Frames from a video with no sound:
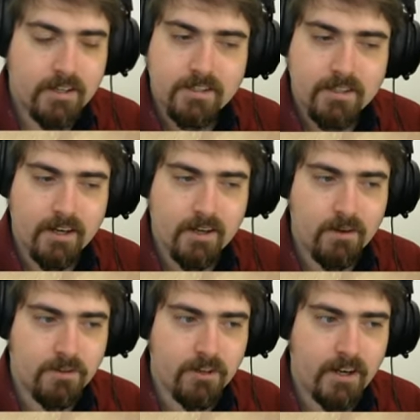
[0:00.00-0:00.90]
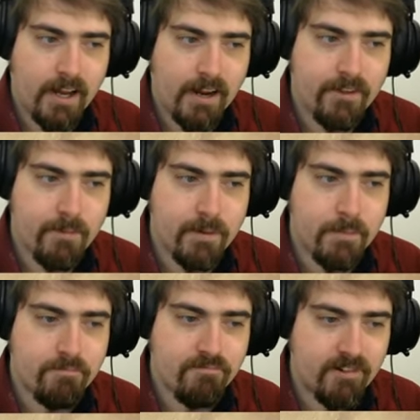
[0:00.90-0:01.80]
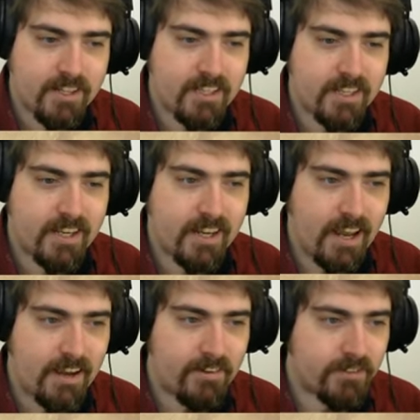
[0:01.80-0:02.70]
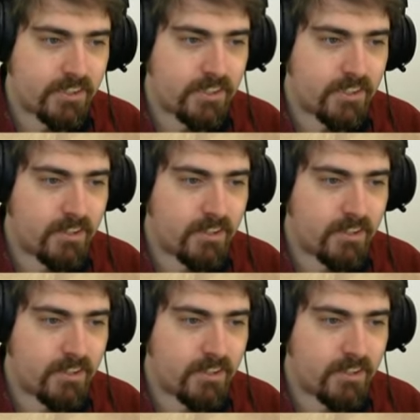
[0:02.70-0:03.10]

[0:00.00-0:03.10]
Psycho's gonna have to be pretty careful,